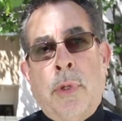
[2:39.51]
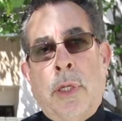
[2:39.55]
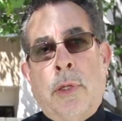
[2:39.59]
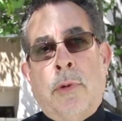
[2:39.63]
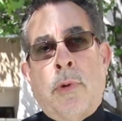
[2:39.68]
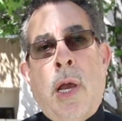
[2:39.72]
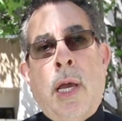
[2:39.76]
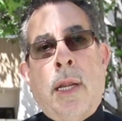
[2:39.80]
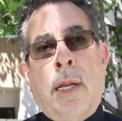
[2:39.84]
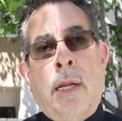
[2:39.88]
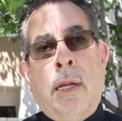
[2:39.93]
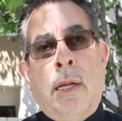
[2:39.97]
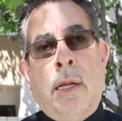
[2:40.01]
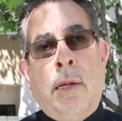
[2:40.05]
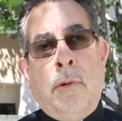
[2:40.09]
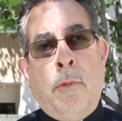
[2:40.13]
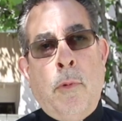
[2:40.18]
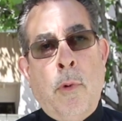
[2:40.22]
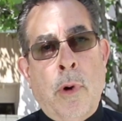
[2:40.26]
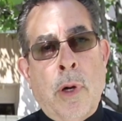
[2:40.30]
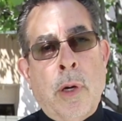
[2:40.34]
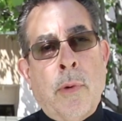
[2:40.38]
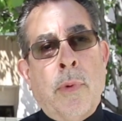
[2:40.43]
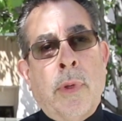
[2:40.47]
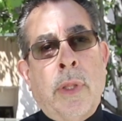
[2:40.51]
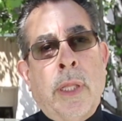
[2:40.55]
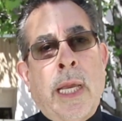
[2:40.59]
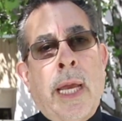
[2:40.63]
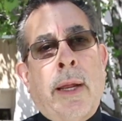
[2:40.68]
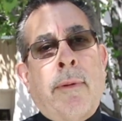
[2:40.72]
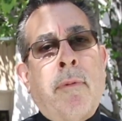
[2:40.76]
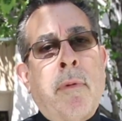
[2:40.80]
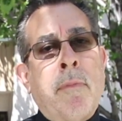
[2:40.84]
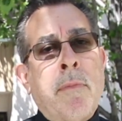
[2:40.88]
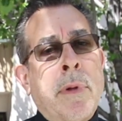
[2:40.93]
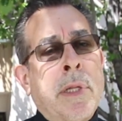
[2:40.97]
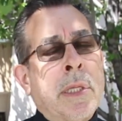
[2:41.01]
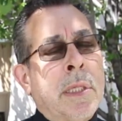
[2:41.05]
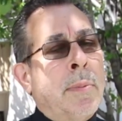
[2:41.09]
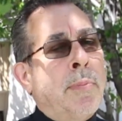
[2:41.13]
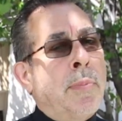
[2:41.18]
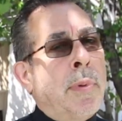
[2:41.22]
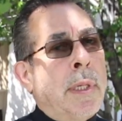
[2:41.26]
try to work with governments,